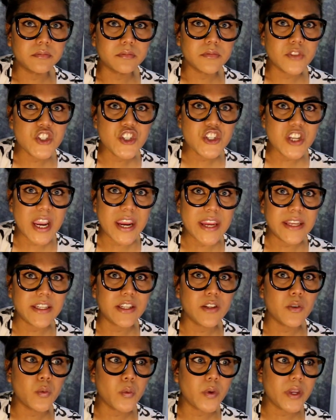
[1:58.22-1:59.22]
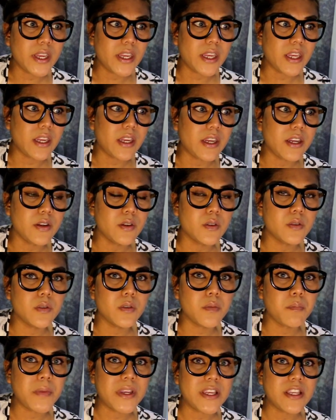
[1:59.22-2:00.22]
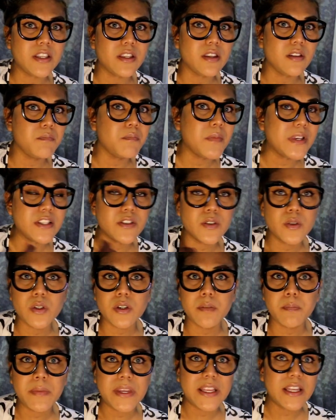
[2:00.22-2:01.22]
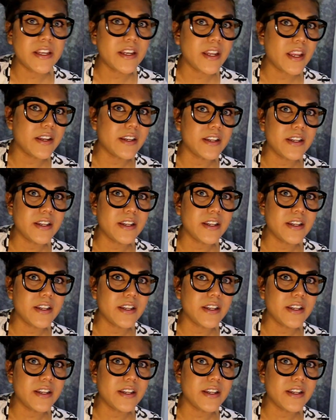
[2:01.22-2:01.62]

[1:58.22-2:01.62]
shine in a way, you know, makes you a millionaire the